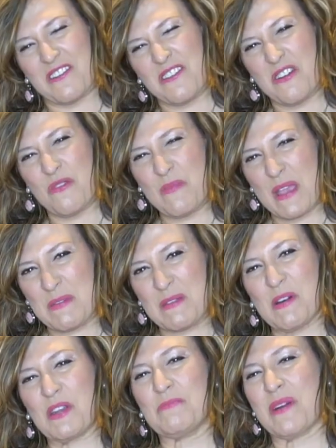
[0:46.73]
oh, maybe
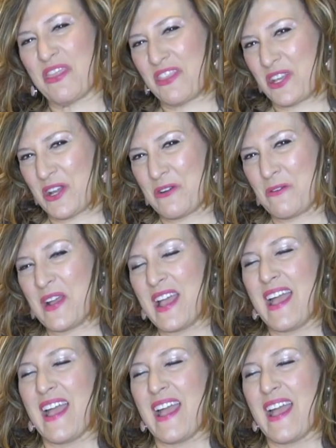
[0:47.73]
about a month ago.